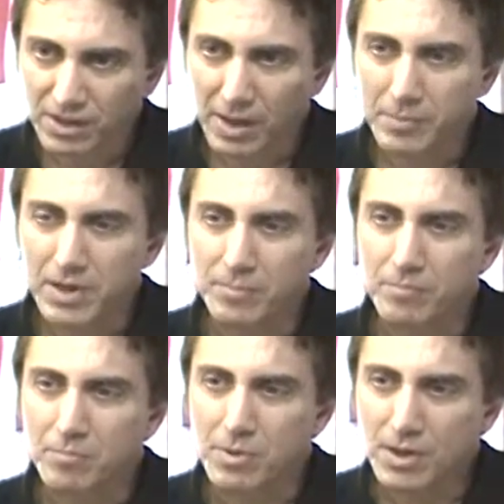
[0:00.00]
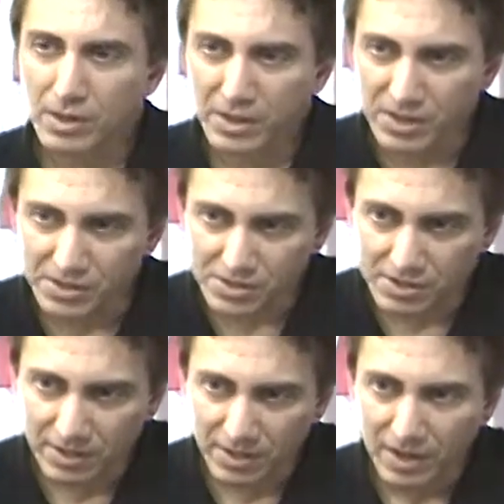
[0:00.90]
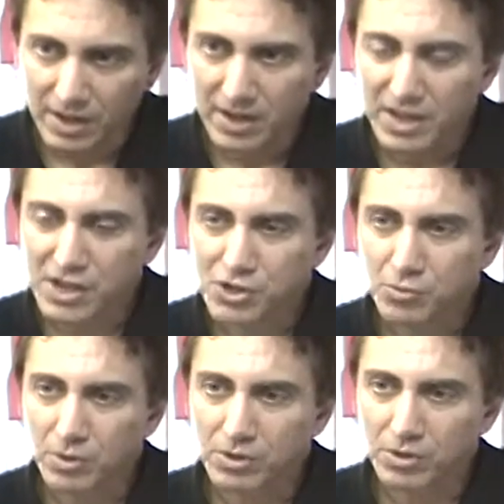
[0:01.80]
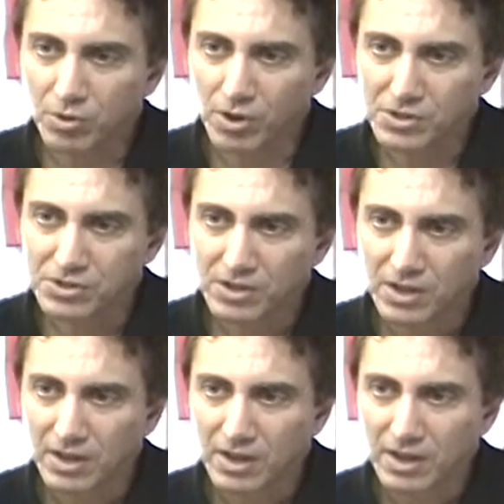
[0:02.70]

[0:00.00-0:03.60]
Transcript: How many millions each one cost,